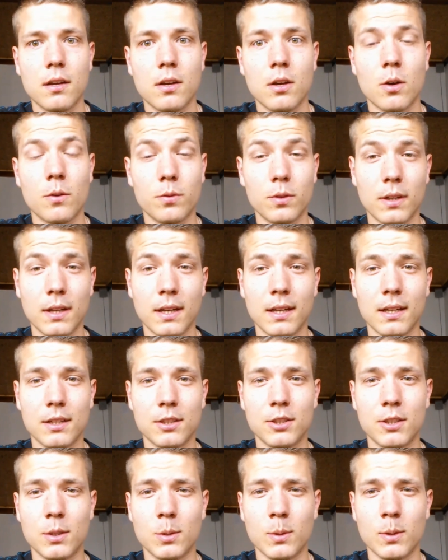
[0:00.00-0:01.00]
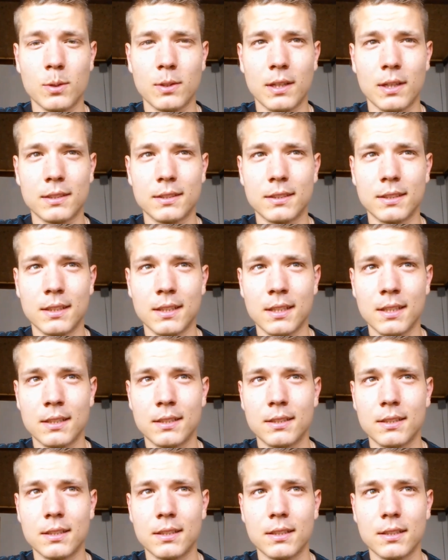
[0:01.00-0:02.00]
hopefully she will not see
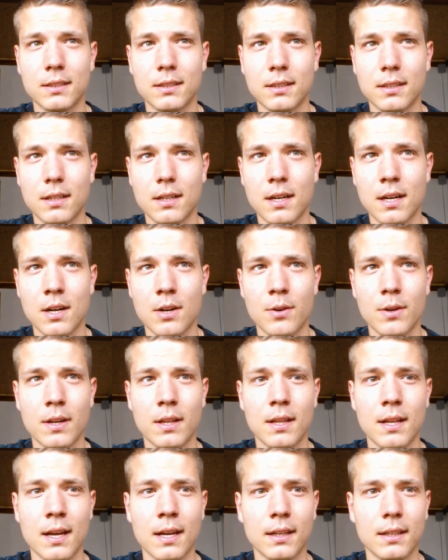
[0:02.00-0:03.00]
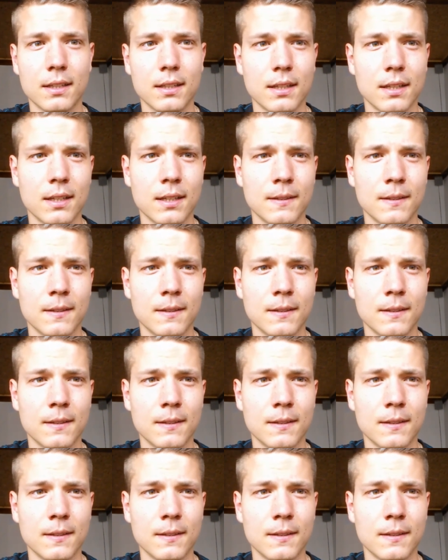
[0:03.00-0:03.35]
this. I really like